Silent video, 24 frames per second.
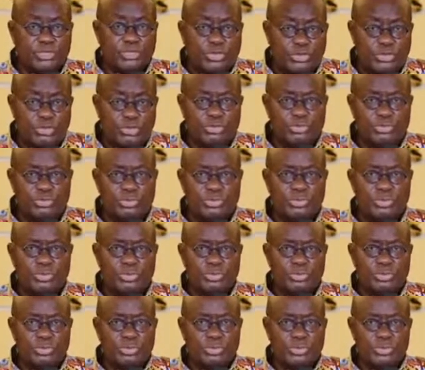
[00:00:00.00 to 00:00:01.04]
This too
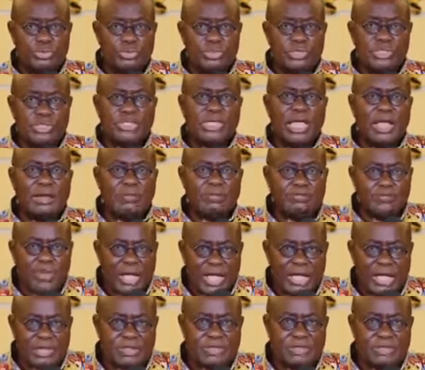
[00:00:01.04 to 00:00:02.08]
shall
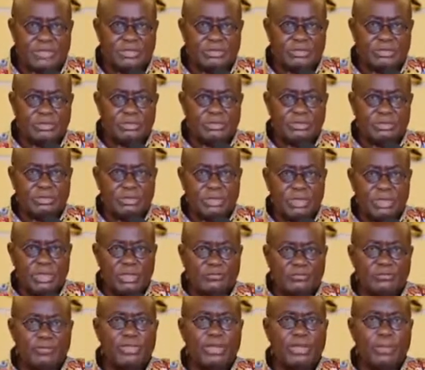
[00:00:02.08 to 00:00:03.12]
pass,
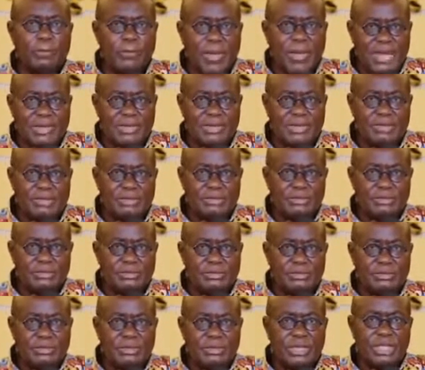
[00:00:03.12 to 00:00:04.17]
for the battle
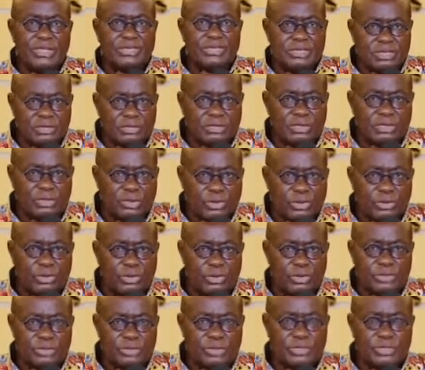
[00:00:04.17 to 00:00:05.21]
is still the
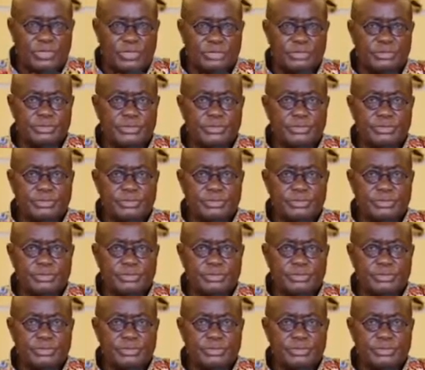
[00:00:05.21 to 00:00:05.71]
Lord's.